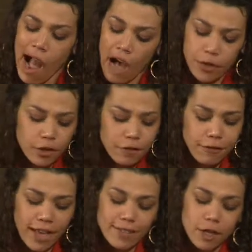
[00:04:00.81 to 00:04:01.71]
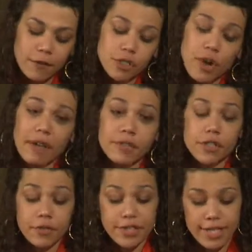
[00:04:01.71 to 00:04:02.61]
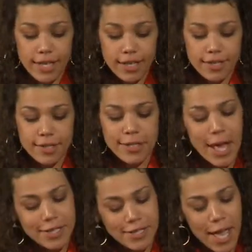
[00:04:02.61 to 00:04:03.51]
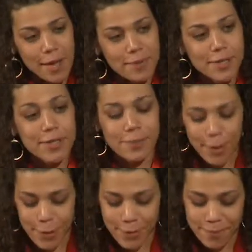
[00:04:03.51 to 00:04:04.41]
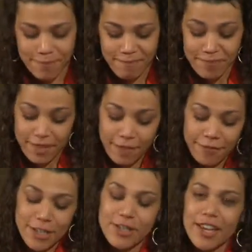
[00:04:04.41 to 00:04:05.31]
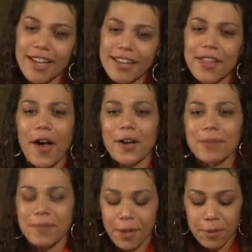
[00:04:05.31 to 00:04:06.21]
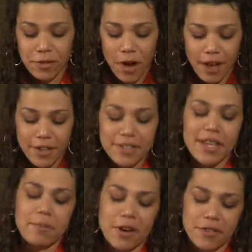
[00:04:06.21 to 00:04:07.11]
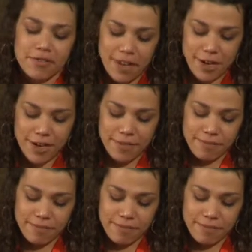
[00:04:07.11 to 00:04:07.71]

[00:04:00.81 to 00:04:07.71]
Others reflected of our travels overseas, Nets games, the boat, fishing, the Harlem Globetrotters, and Martha's Vineyard,